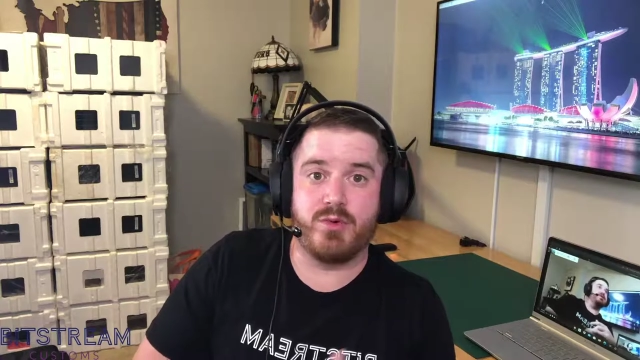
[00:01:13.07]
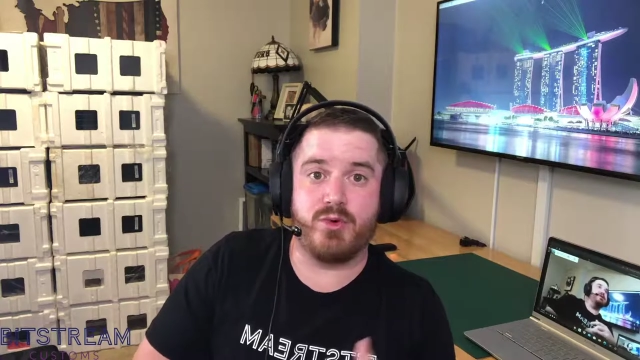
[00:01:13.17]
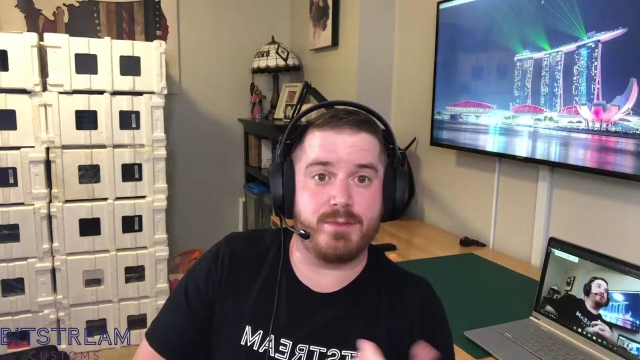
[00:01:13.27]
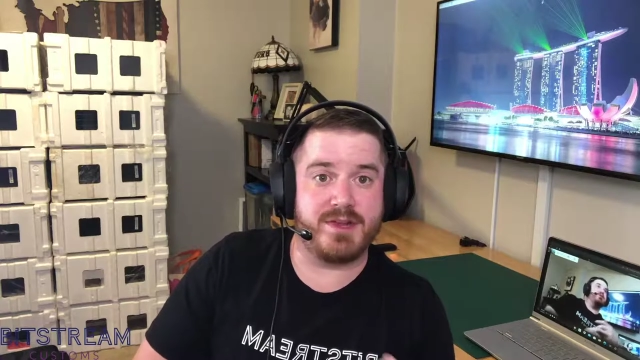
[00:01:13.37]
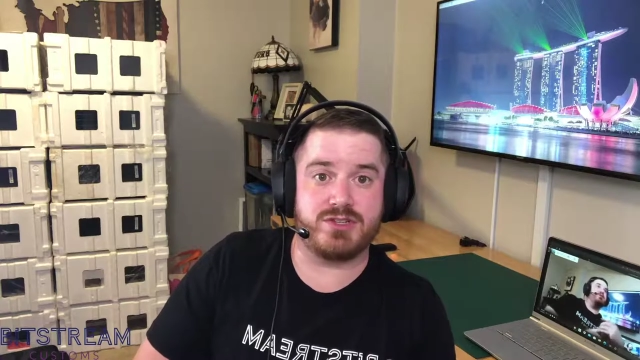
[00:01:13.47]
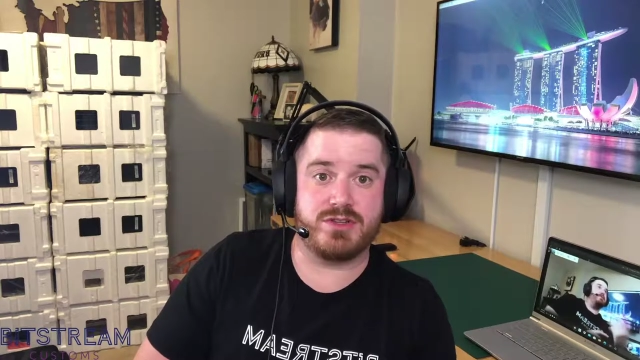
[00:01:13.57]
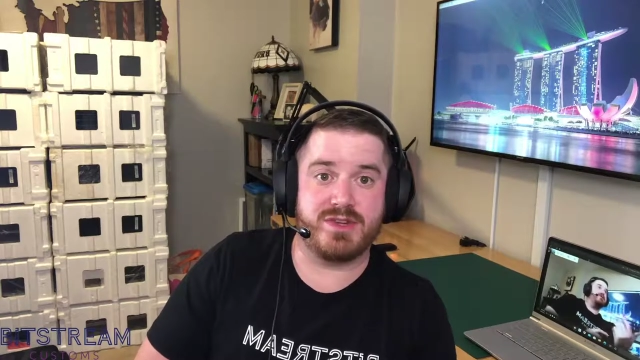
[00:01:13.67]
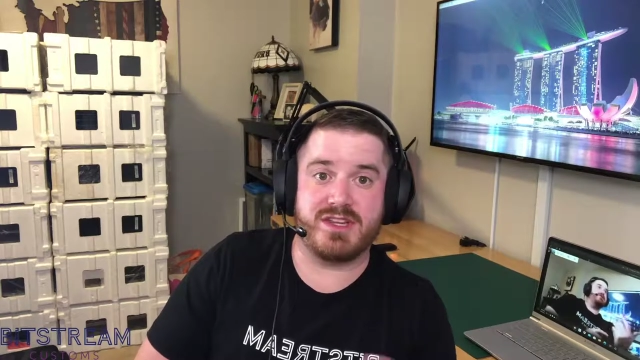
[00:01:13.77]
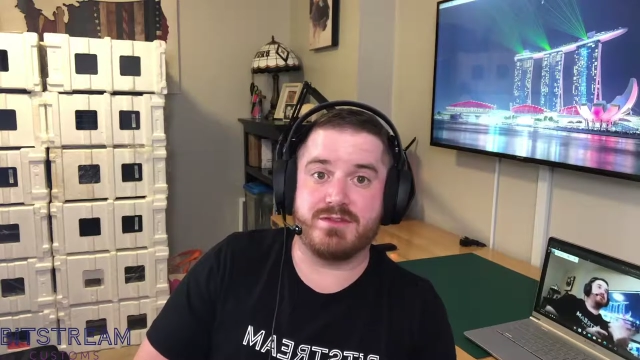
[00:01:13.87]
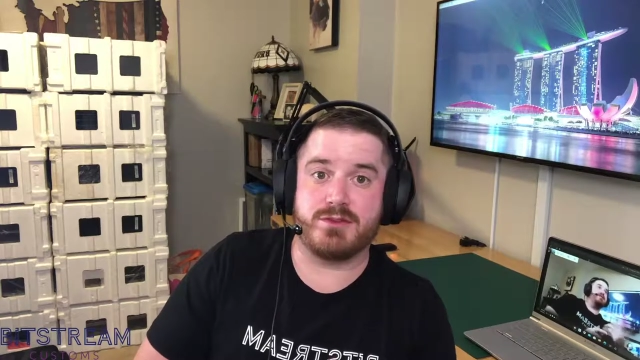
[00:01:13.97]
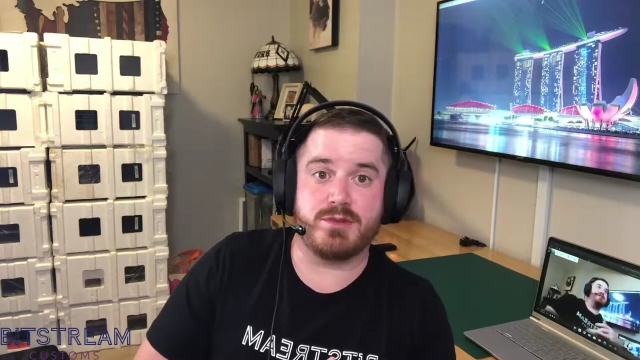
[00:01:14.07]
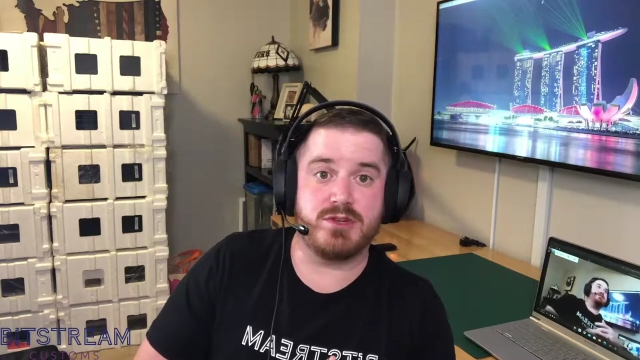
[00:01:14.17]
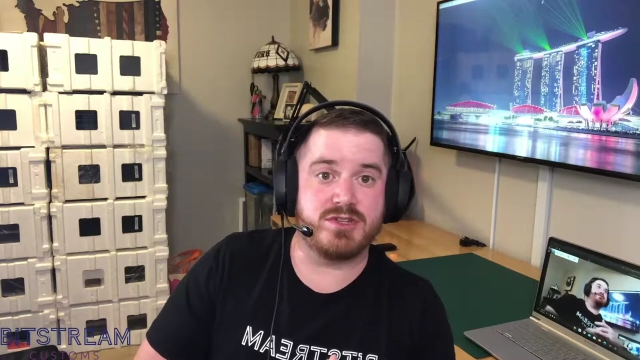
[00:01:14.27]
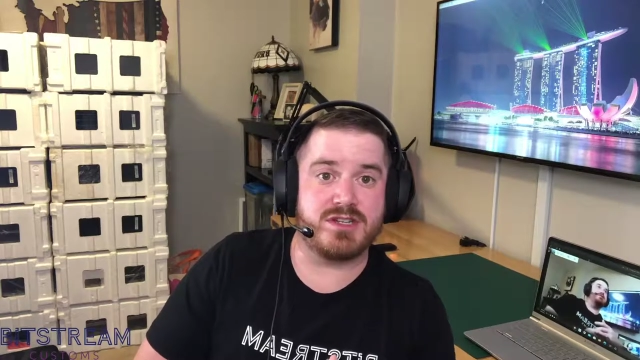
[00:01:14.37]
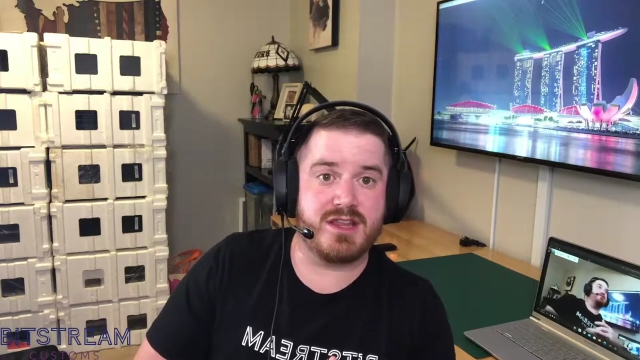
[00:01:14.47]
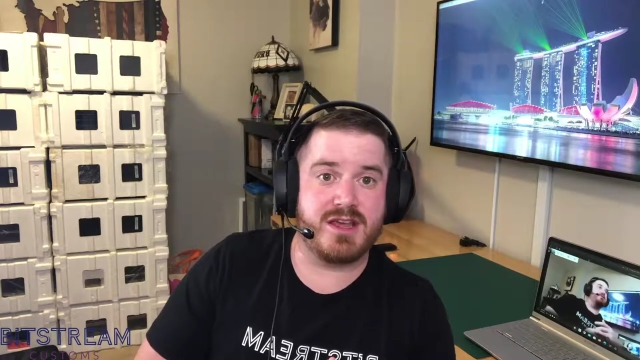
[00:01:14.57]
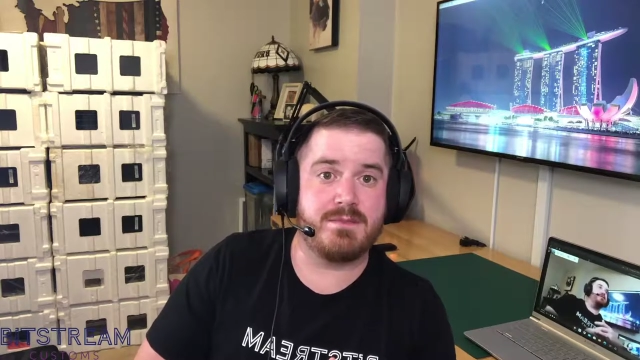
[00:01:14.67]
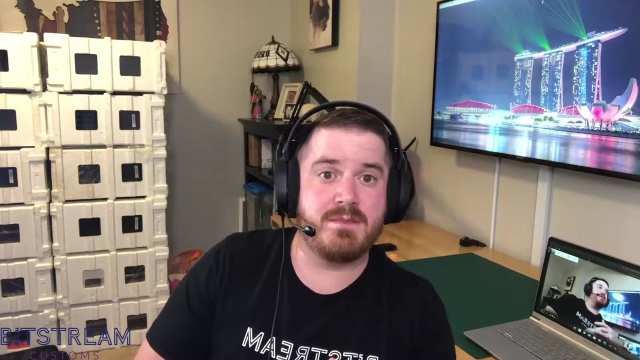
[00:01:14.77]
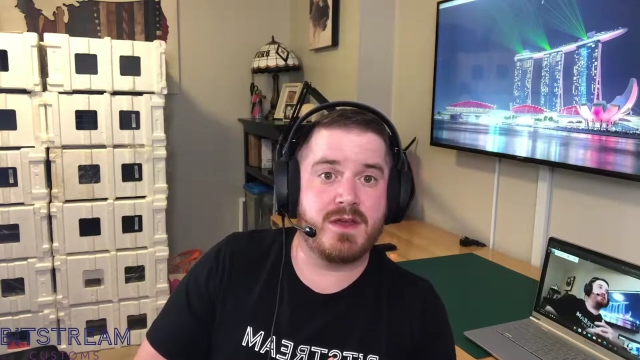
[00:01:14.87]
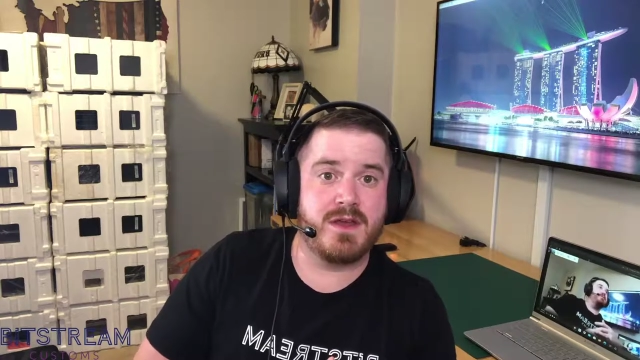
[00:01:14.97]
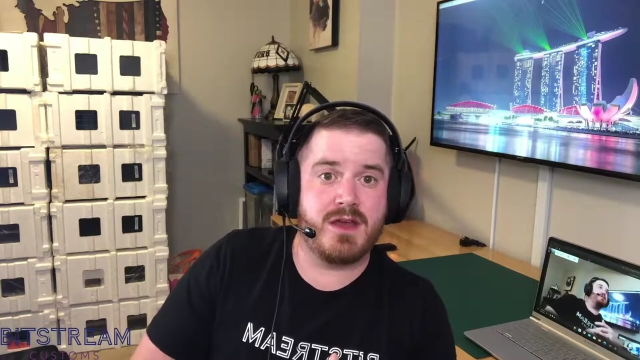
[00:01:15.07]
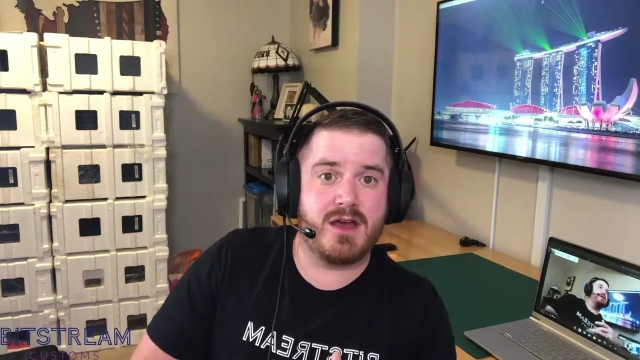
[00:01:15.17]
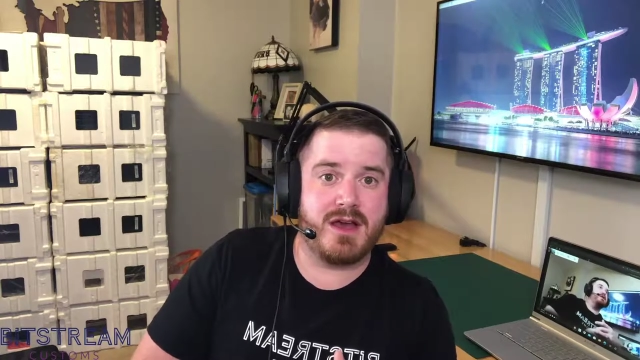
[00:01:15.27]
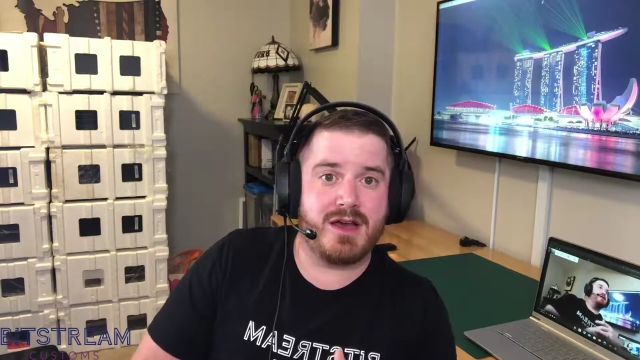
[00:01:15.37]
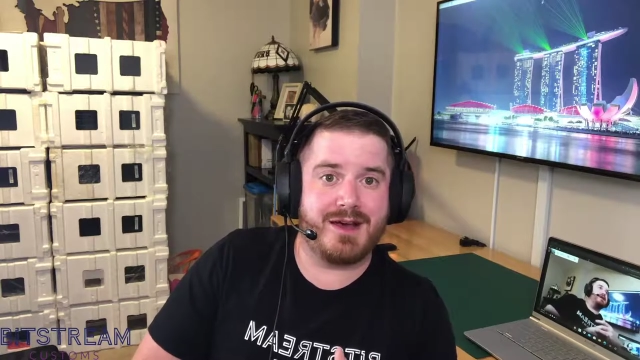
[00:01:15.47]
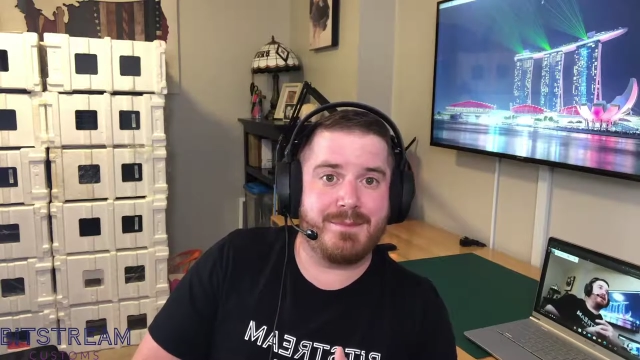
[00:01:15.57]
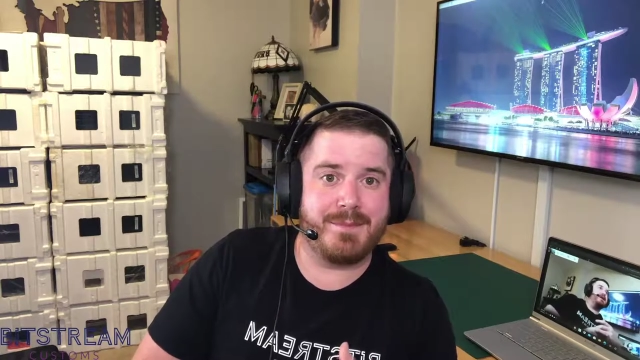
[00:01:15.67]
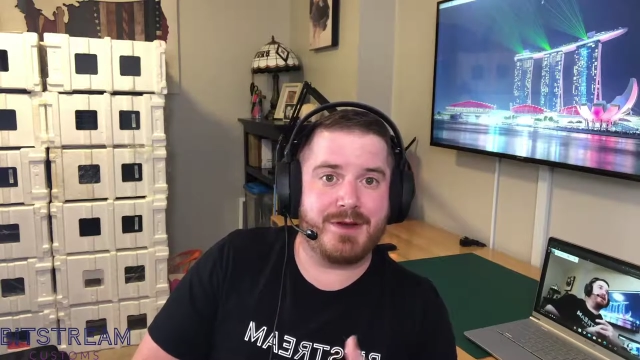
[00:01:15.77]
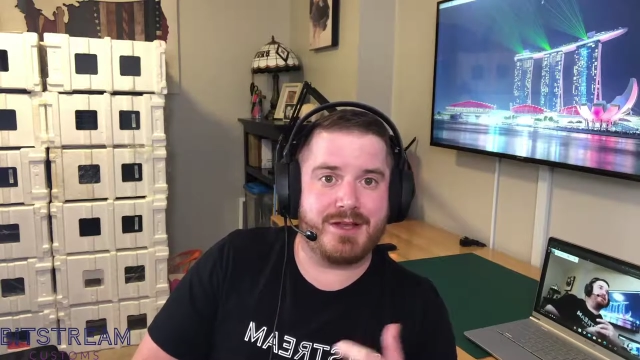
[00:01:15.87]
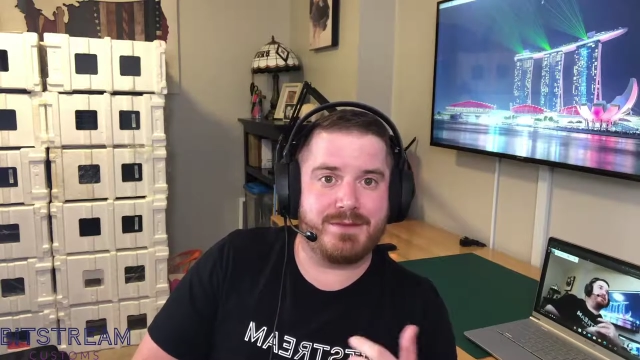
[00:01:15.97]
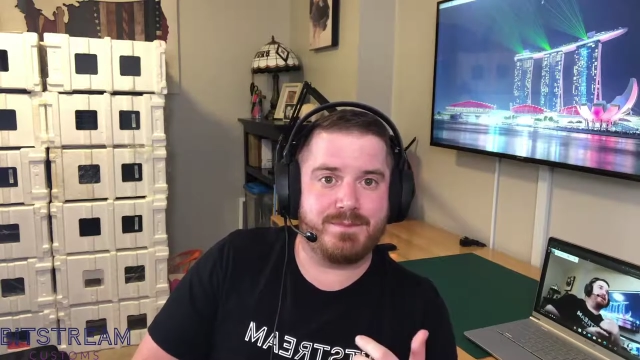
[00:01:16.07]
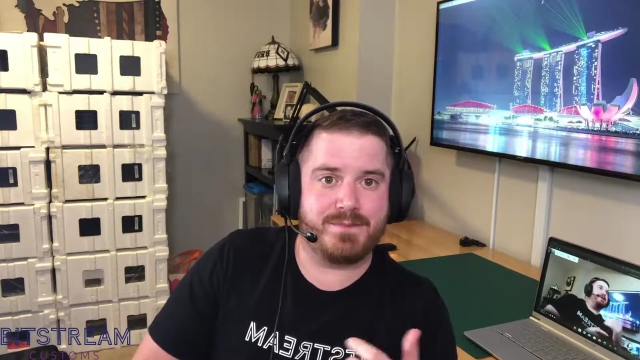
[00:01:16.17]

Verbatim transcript: we want to make sure that we can give computers to them uh, but